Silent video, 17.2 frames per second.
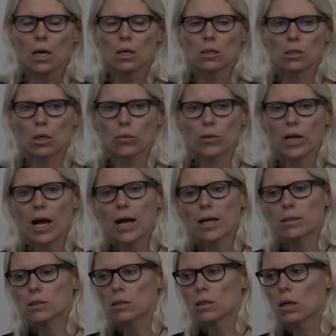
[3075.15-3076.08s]
So we
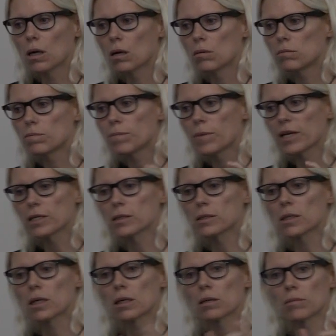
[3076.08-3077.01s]
had some
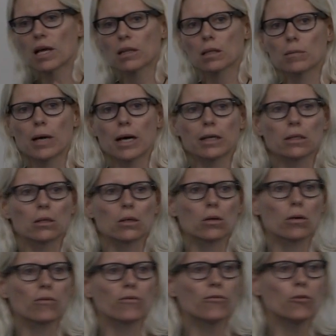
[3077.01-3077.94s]
basic
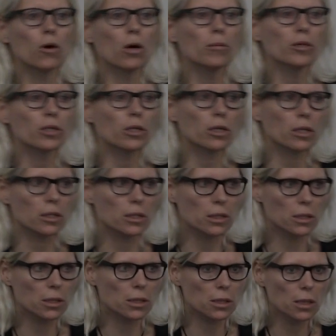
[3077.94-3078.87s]
mathematical
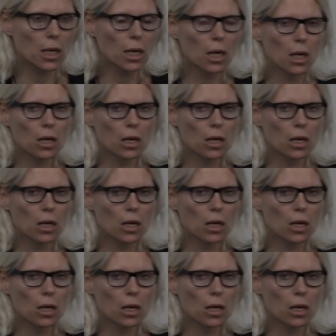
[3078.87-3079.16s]
formulas